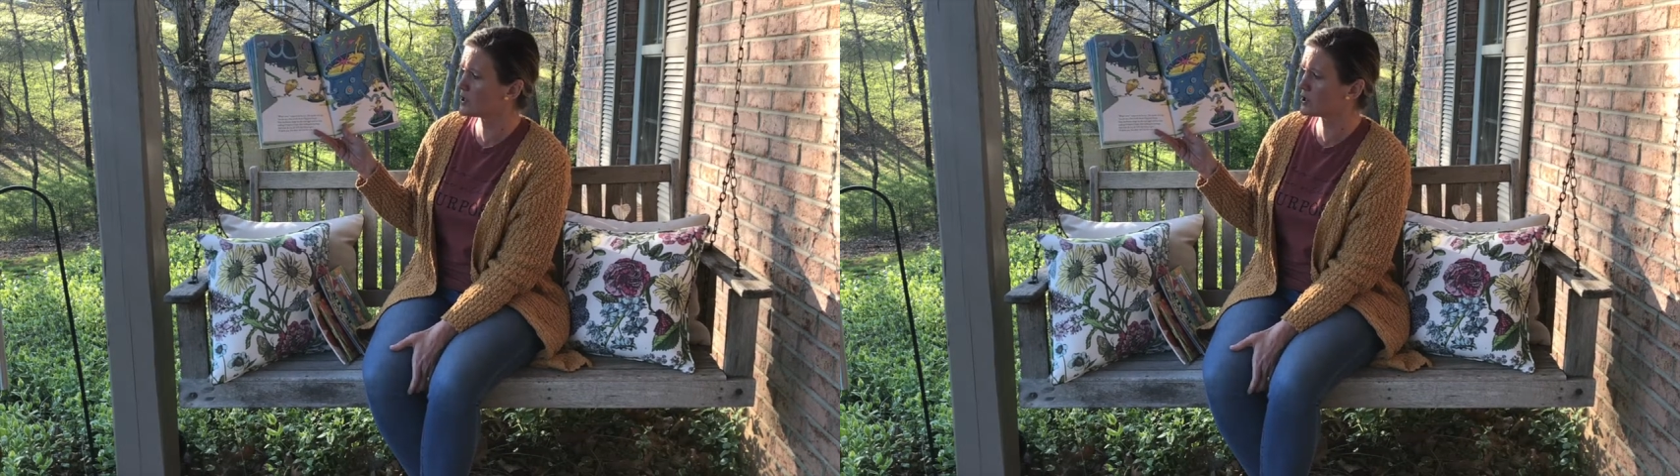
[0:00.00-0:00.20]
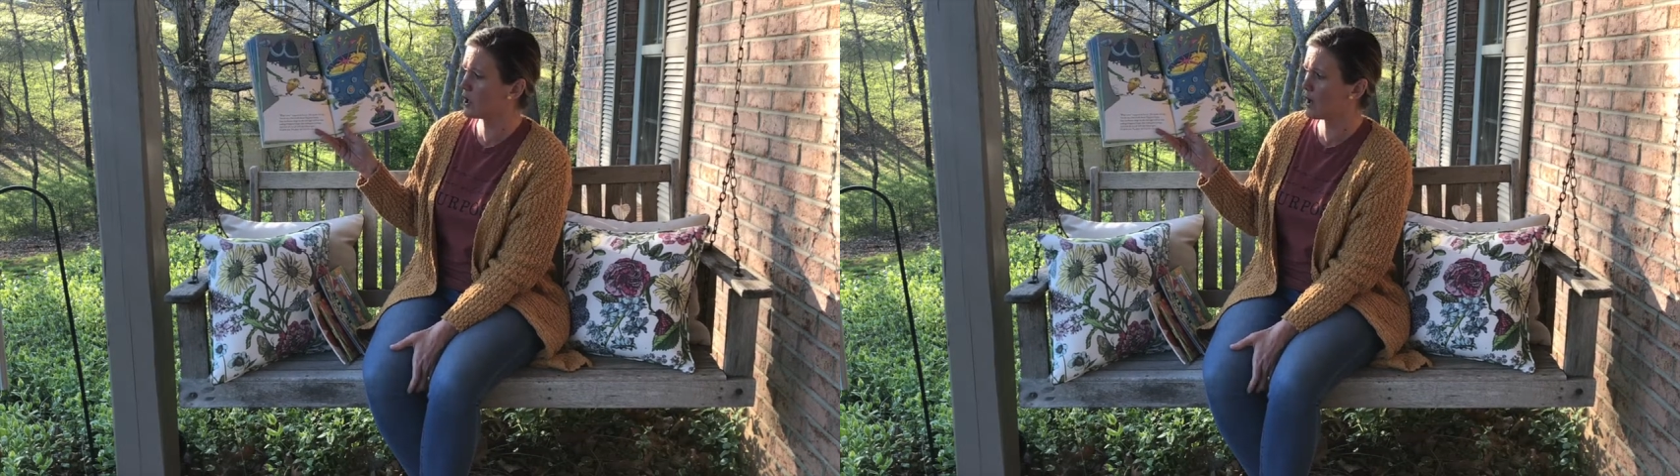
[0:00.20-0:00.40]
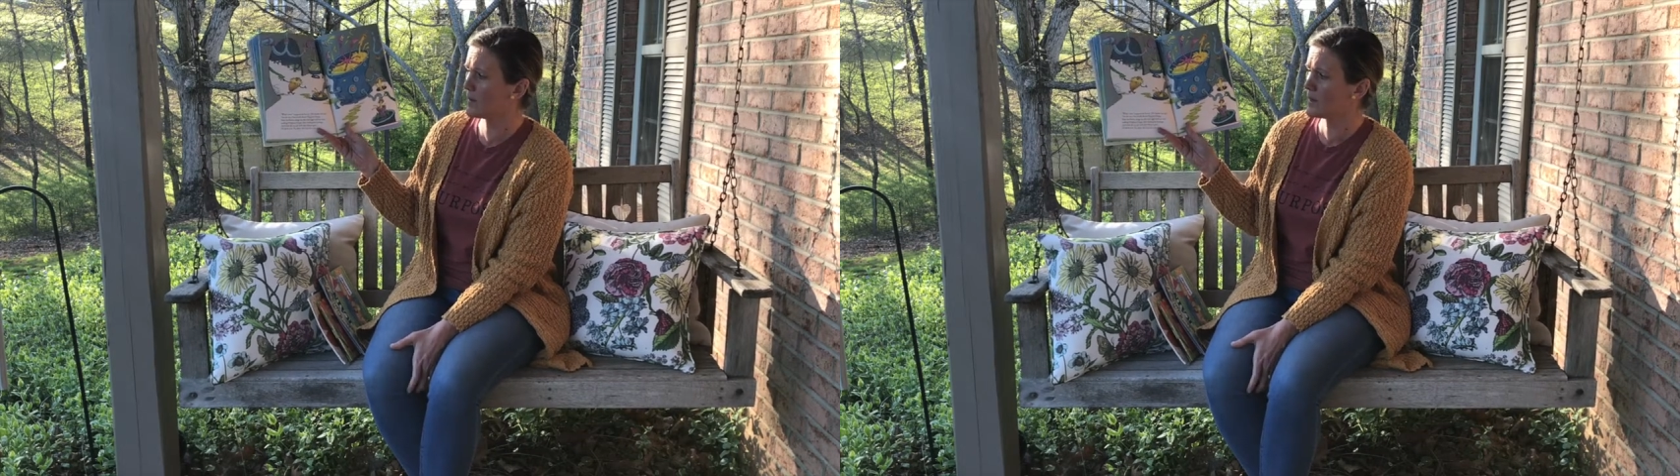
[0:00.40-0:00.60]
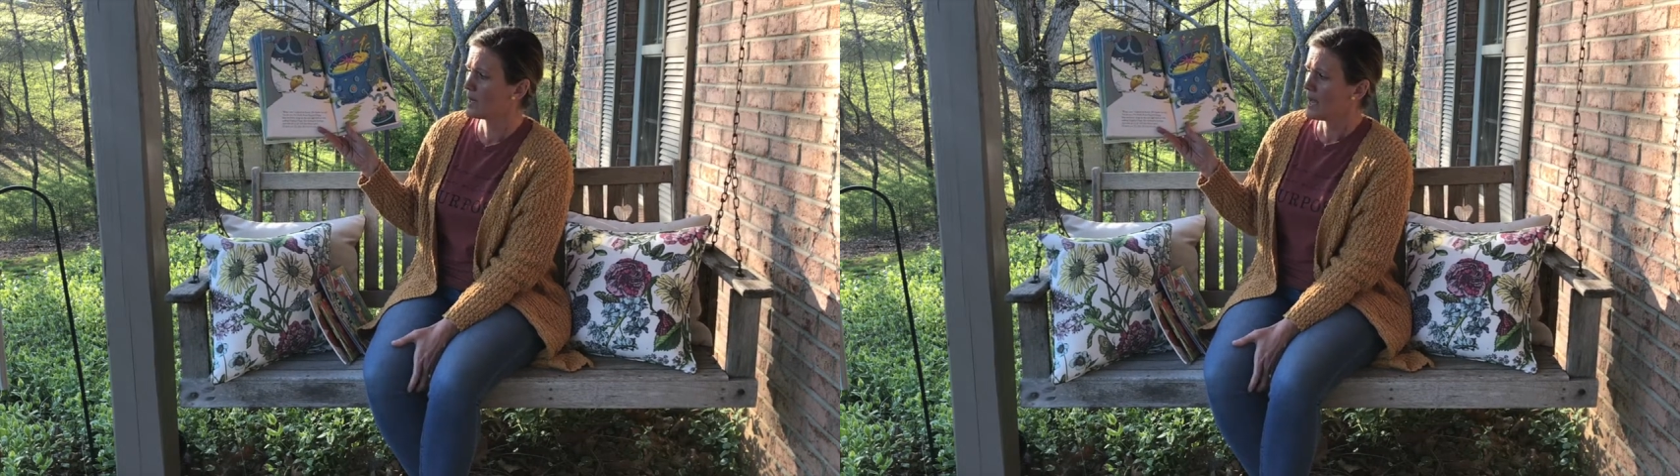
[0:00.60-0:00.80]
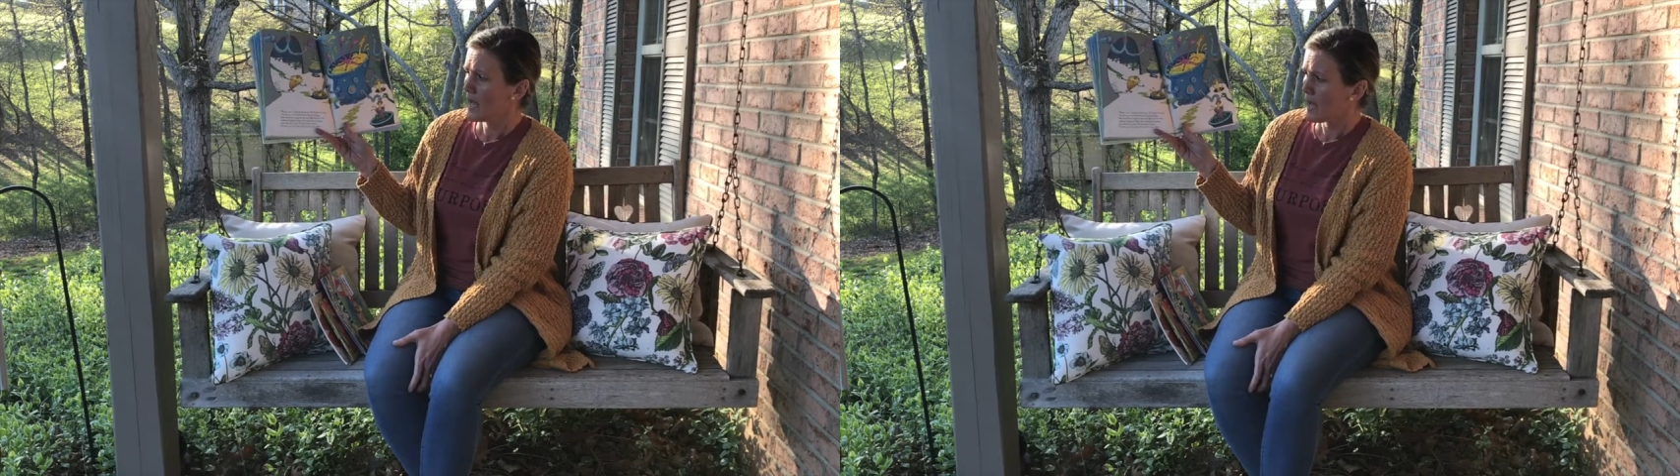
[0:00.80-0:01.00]
slop.
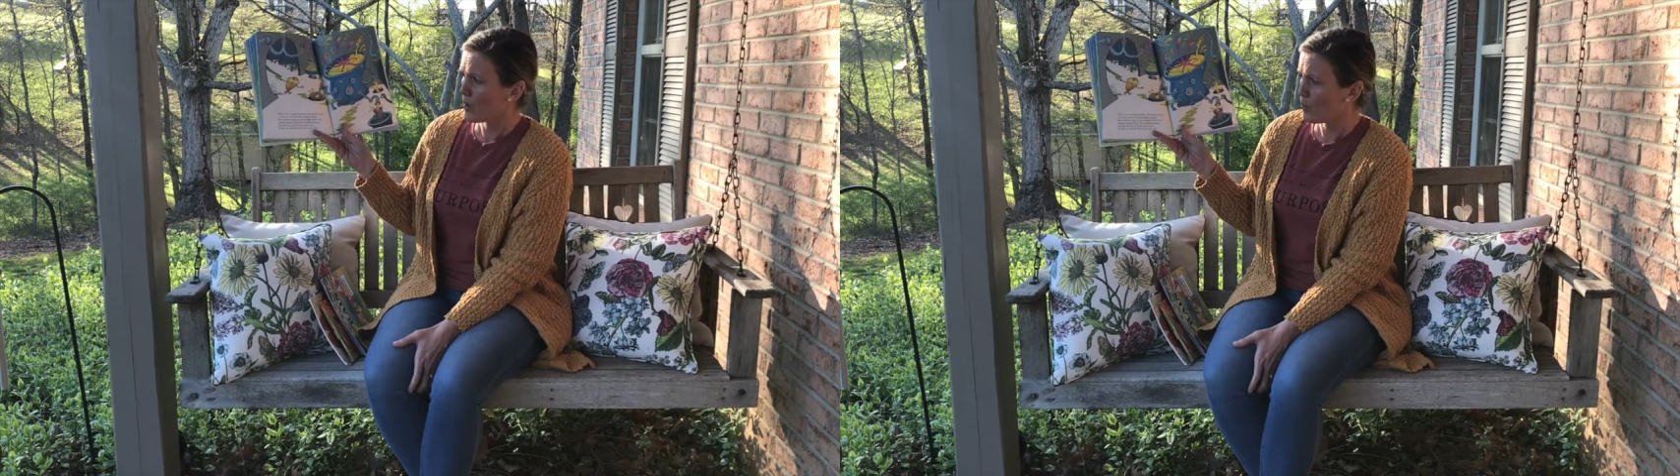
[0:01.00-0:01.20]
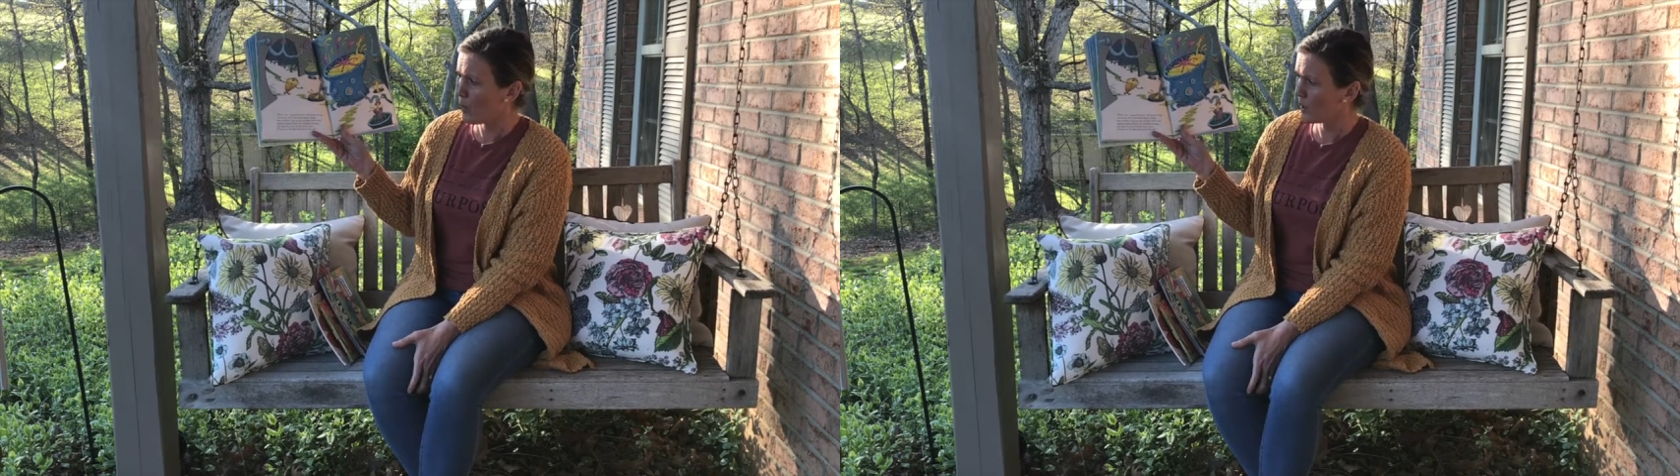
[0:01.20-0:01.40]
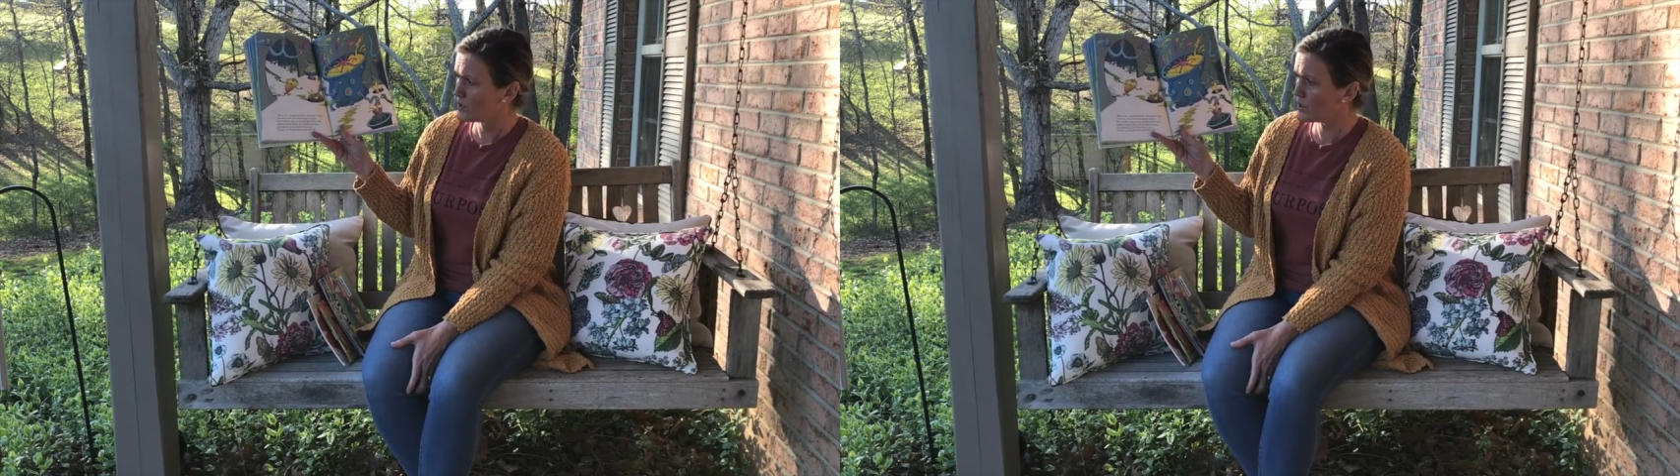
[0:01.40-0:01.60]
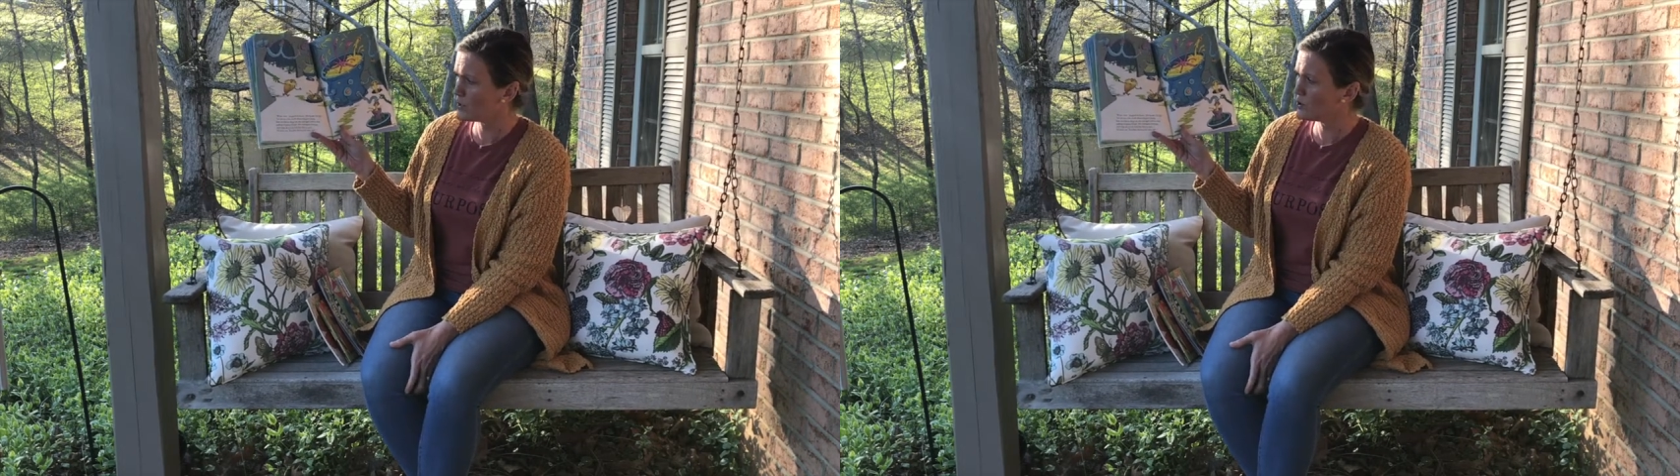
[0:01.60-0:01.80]
And what do you